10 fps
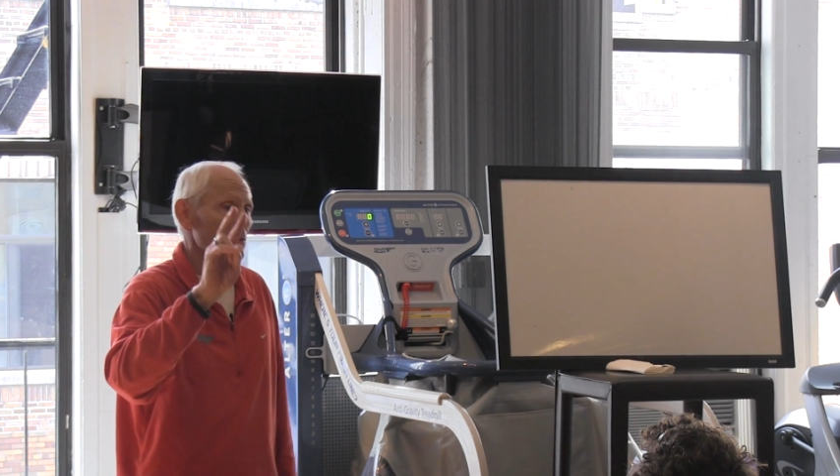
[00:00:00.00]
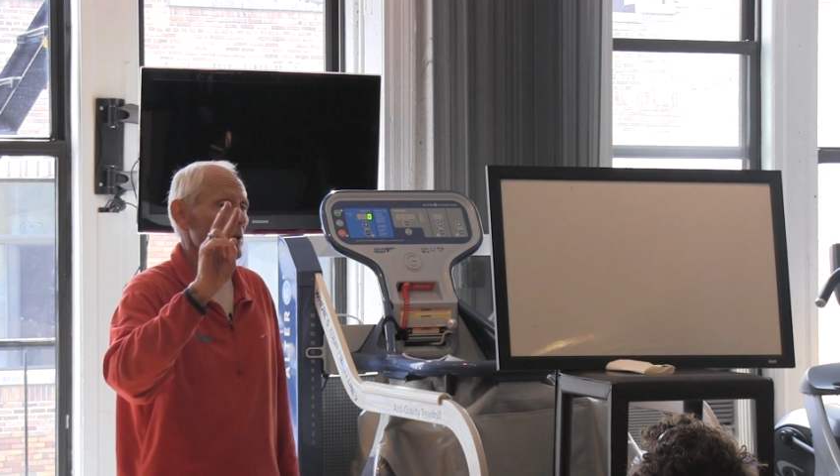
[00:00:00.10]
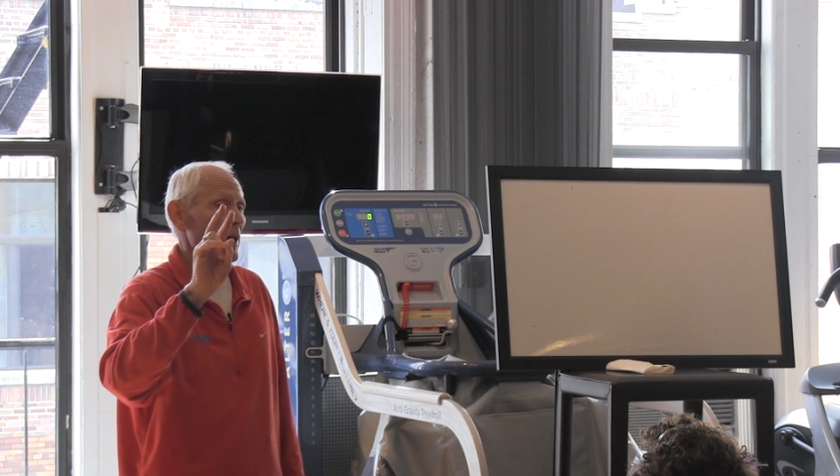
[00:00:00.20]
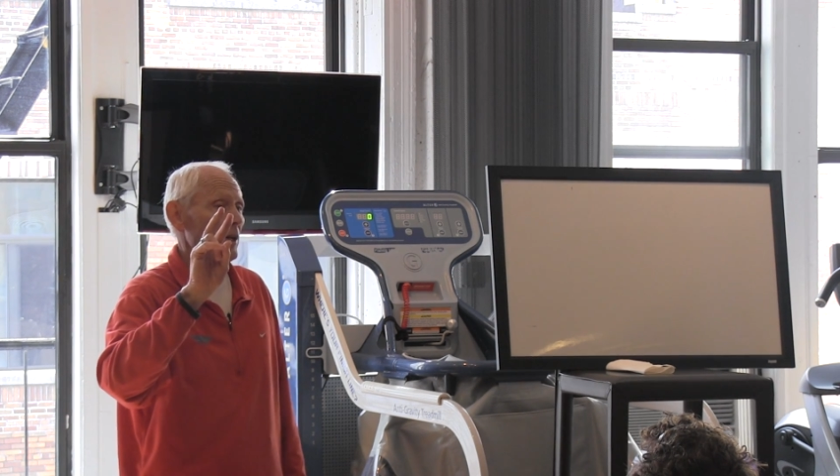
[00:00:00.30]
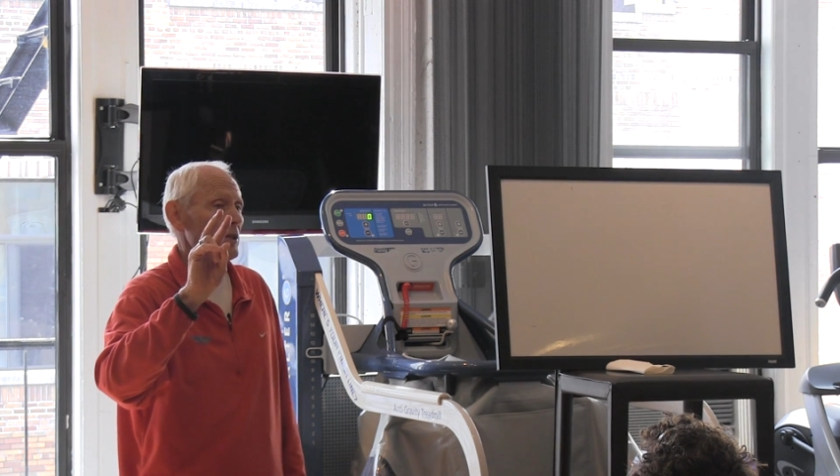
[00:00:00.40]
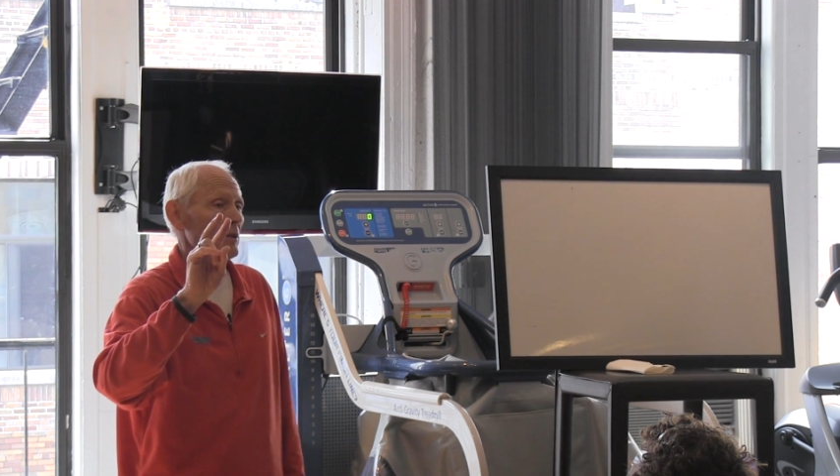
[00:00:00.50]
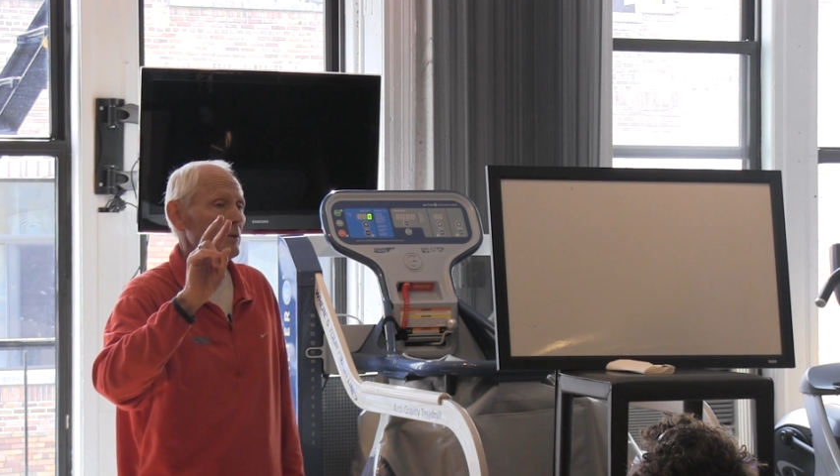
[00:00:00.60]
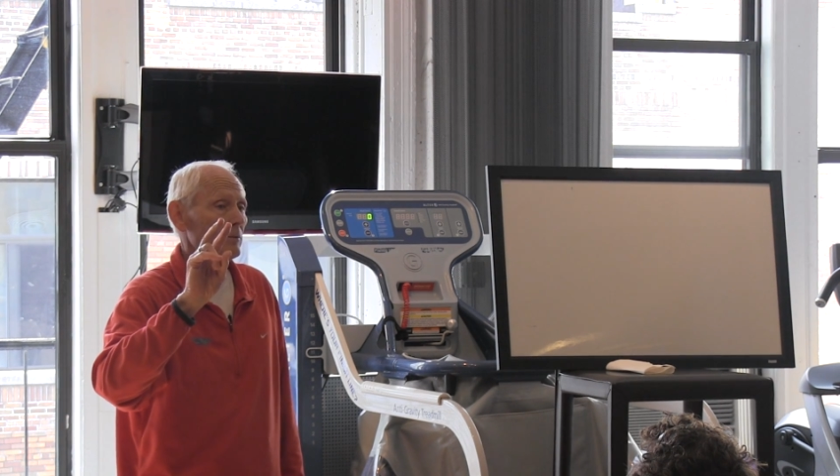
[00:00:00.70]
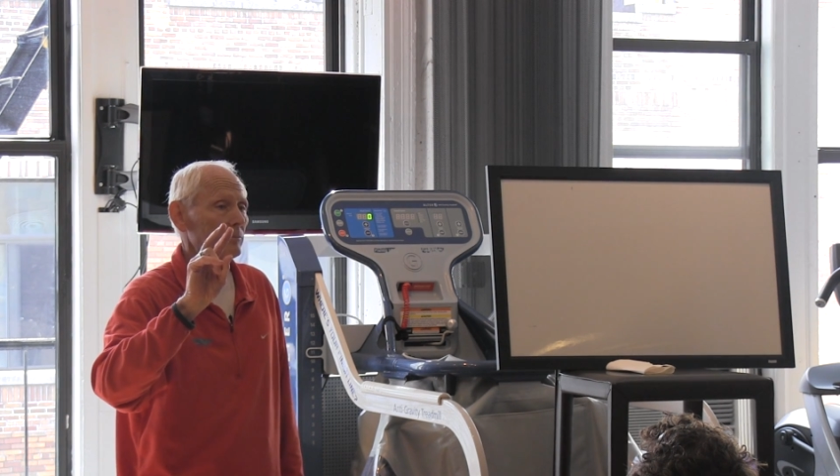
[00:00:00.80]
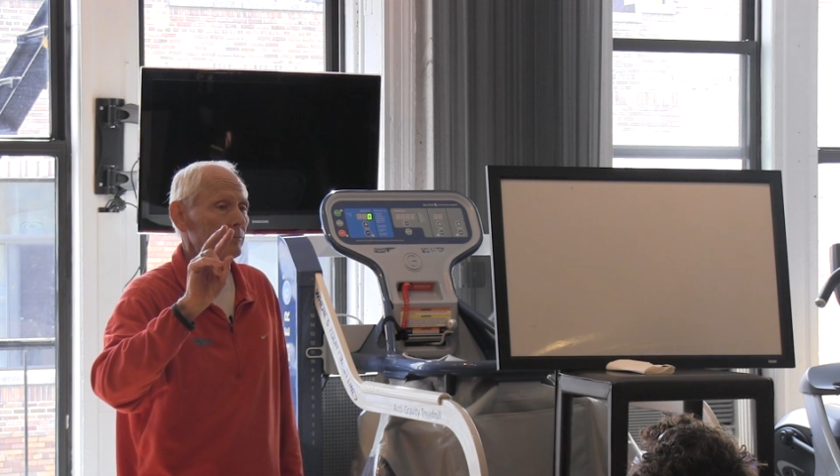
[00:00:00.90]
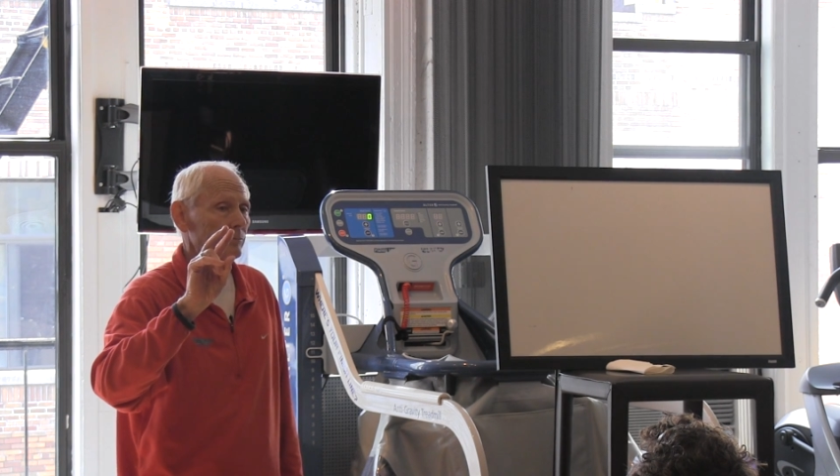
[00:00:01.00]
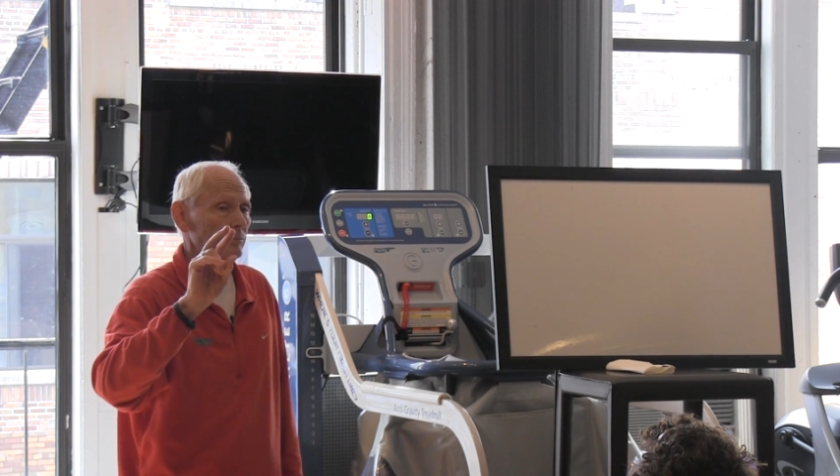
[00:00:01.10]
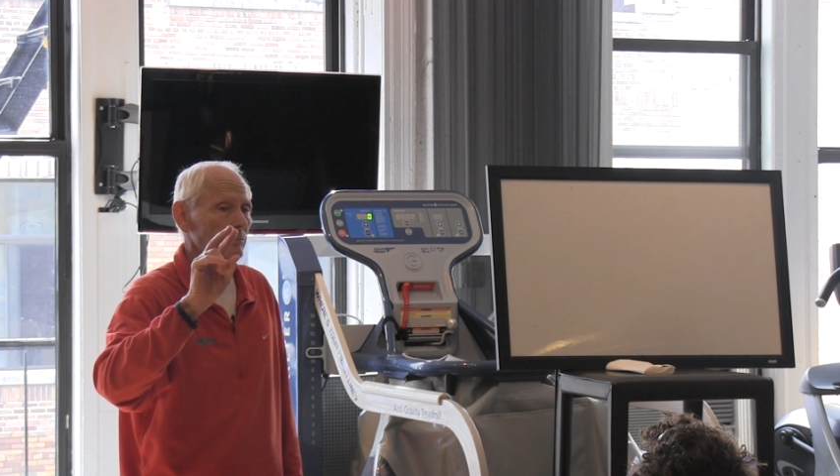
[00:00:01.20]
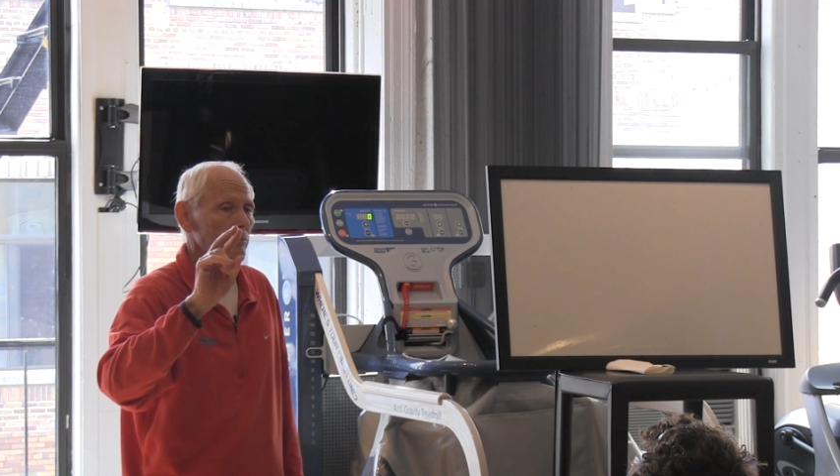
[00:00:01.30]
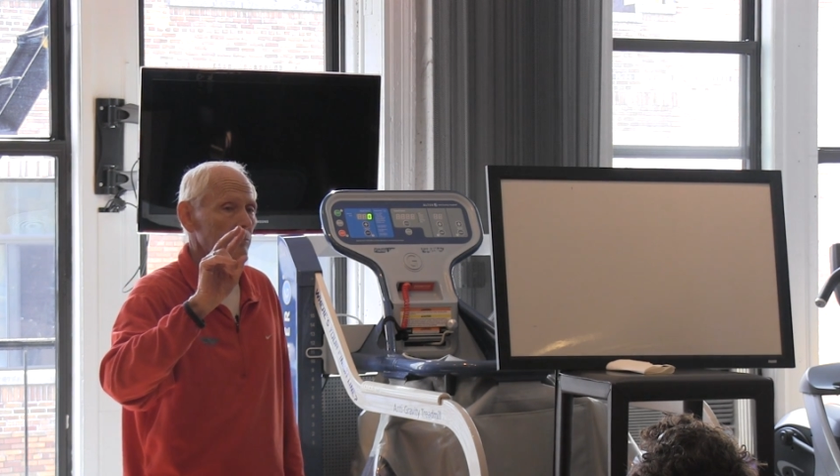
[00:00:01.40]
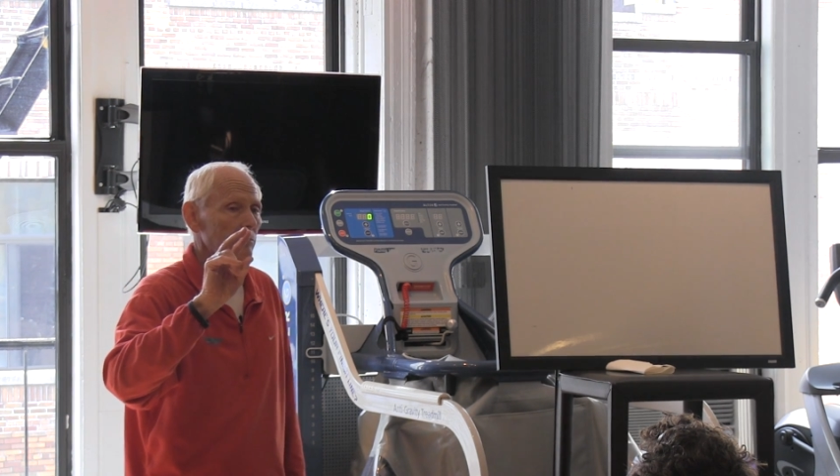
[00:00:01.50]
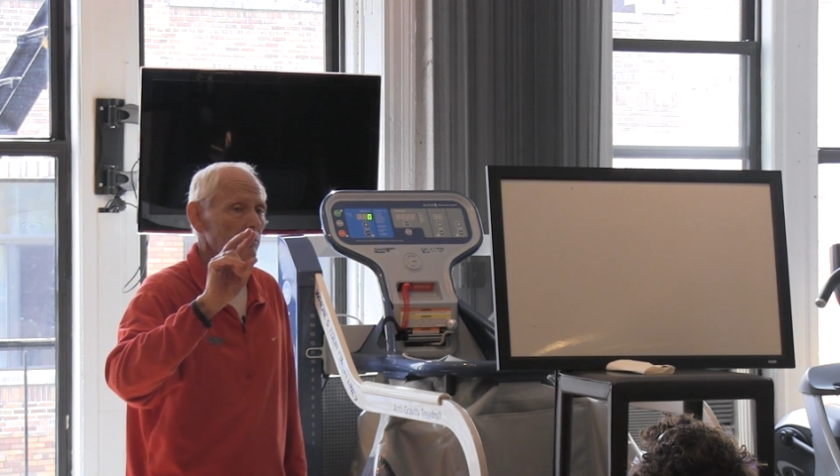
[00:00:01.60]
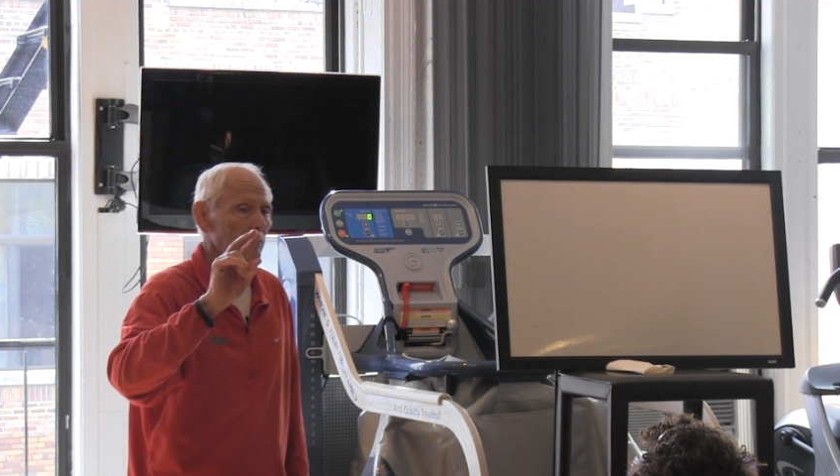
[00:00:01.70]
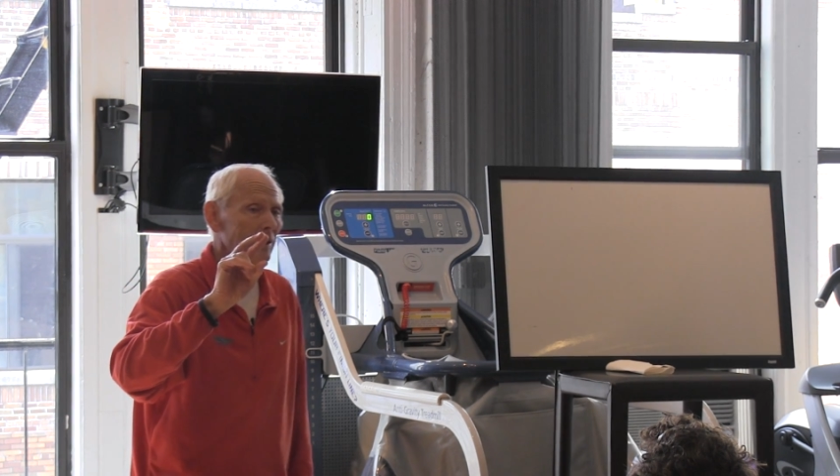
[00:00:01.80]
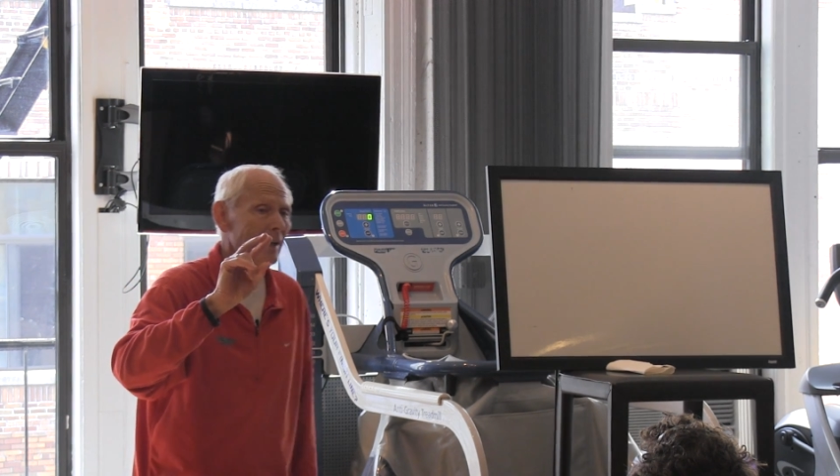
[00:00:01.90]
reaction.
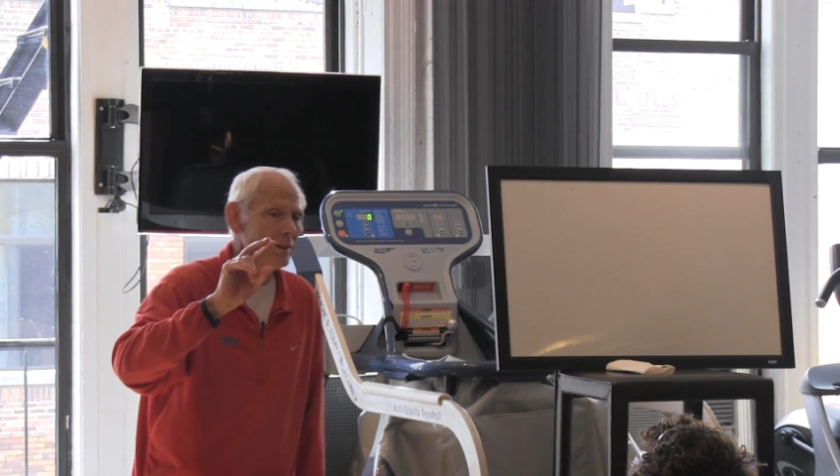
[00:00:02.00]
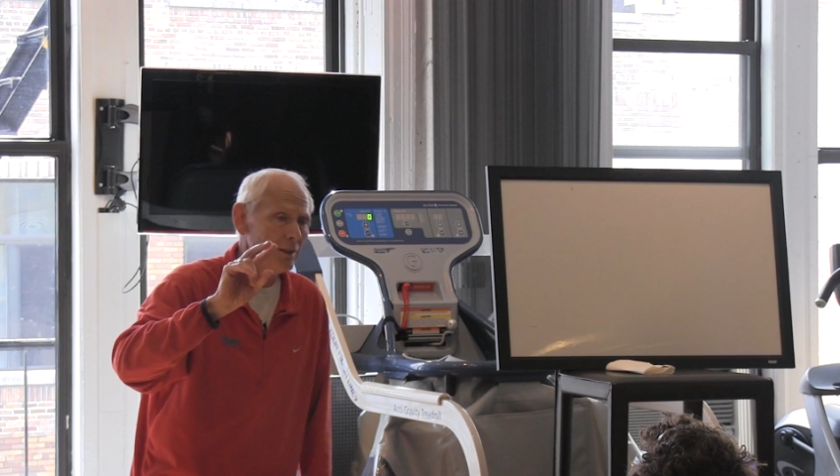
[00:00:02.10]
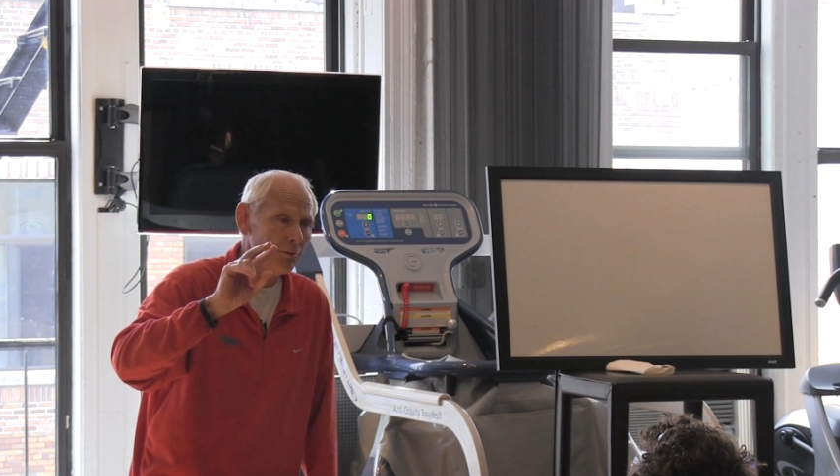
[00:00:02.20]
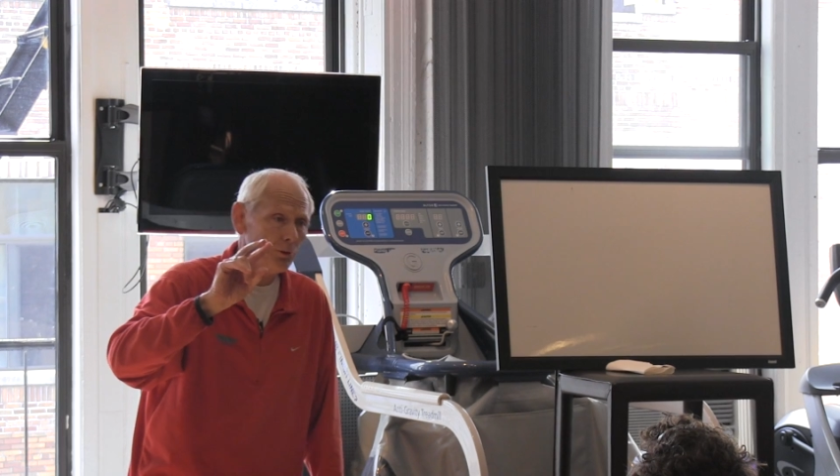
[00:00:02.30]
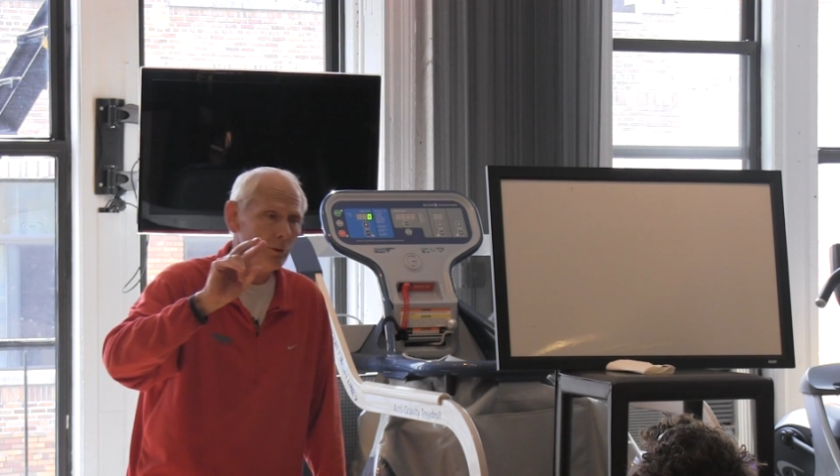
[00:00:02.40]
And that different